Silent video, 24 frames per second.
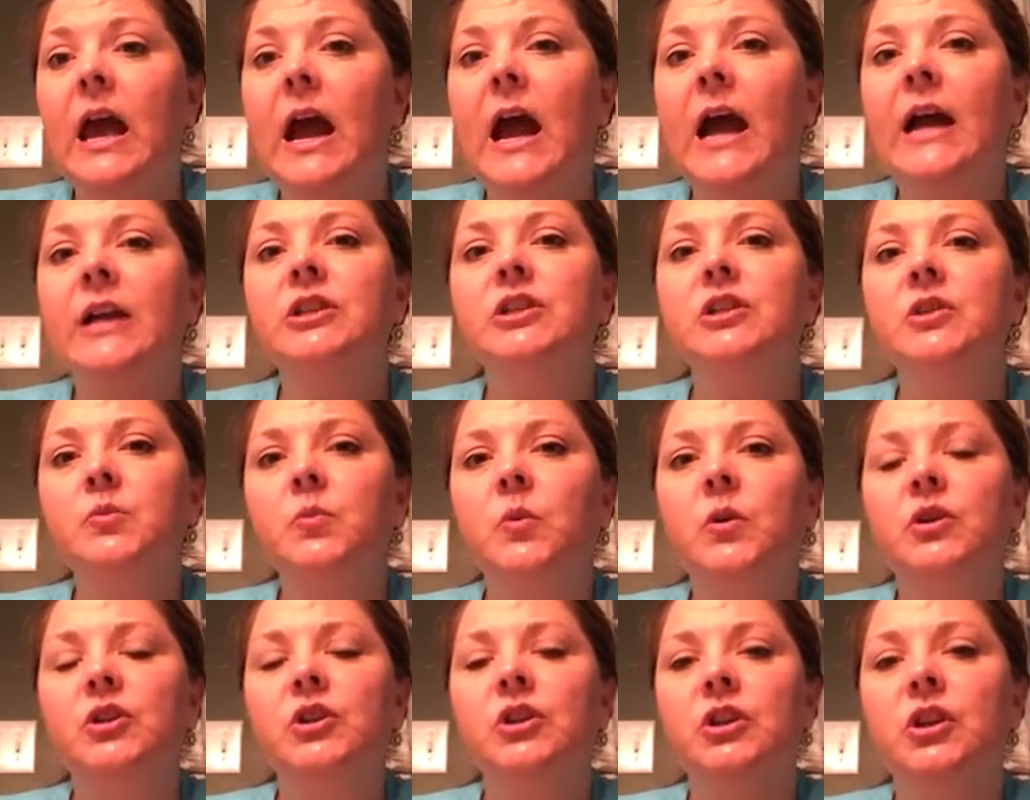I just
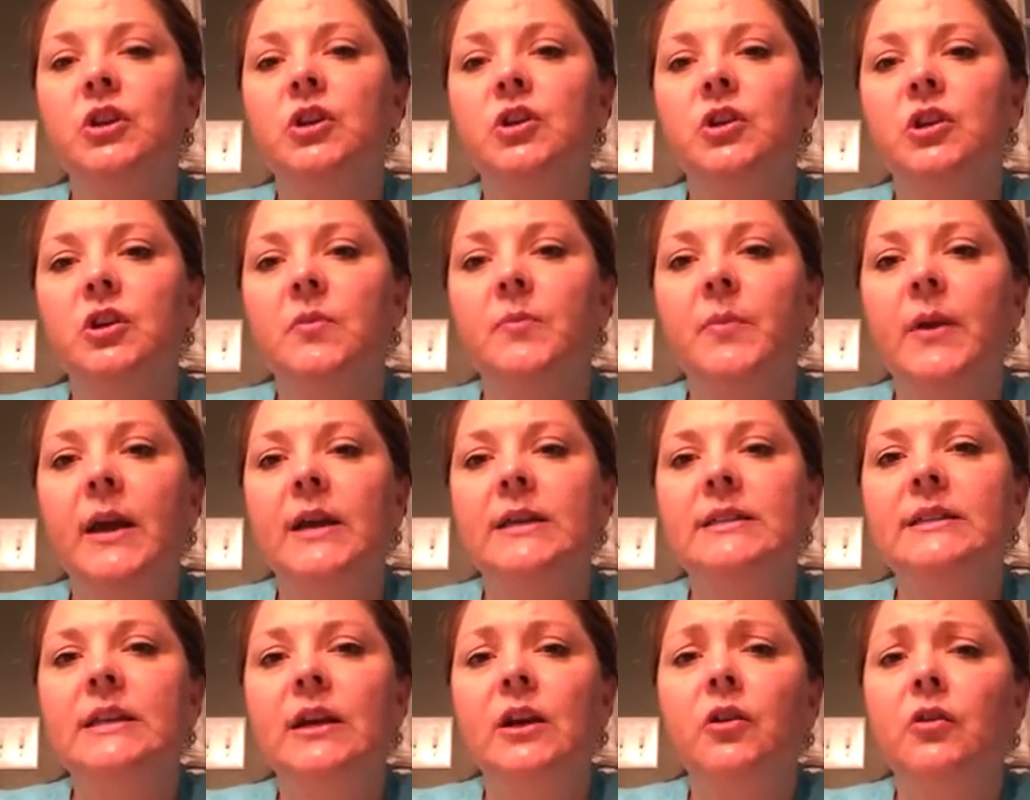want you to do your
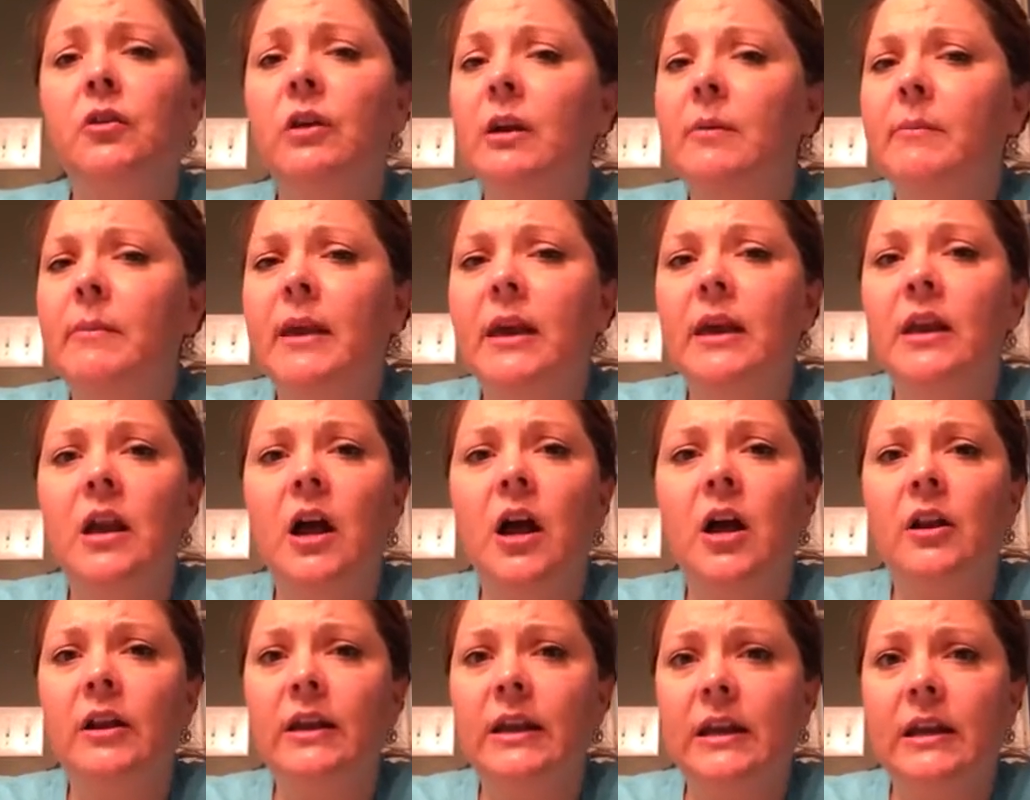best, and cramming it
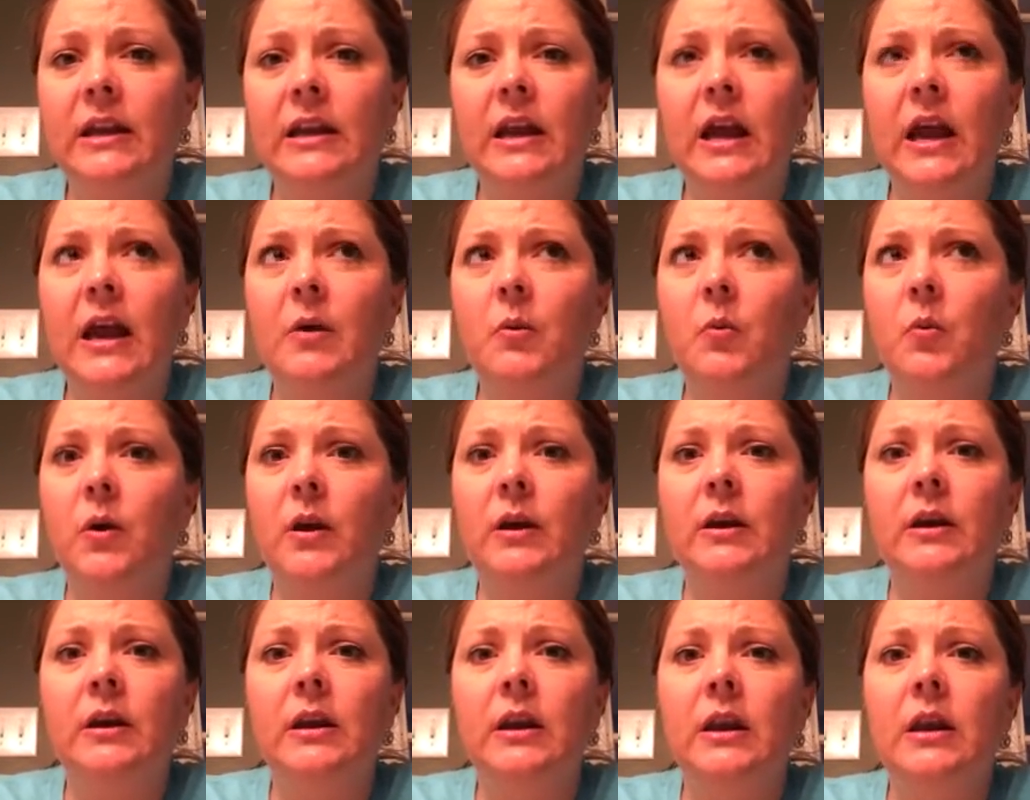all in at
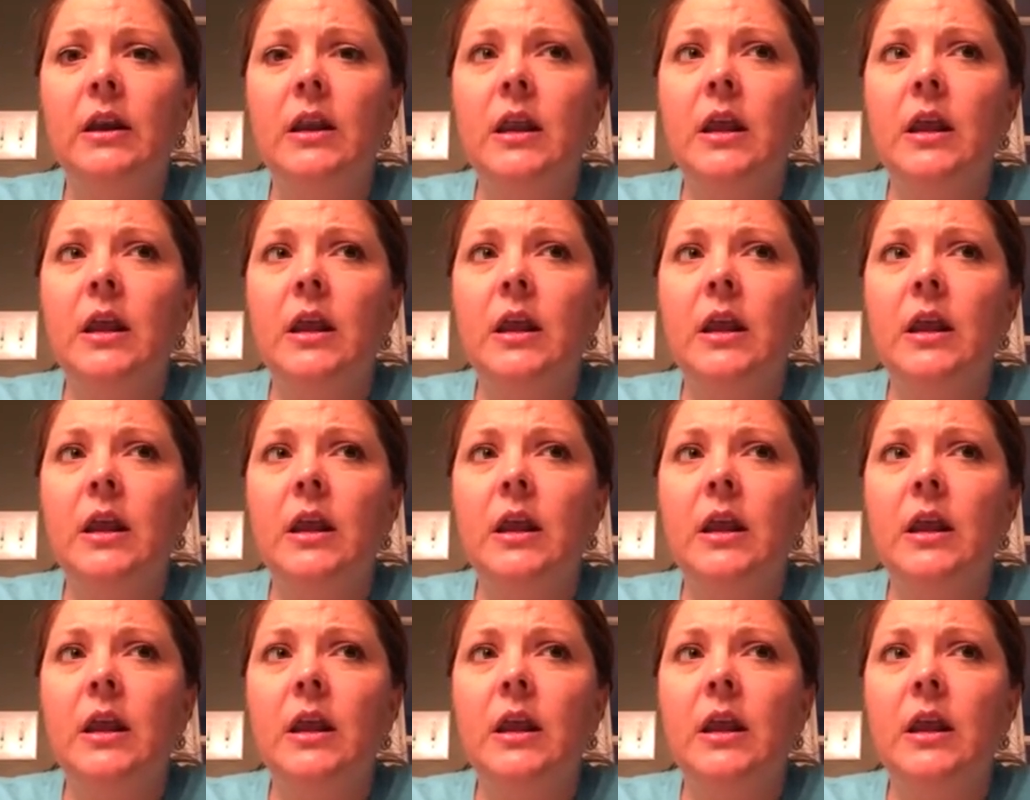one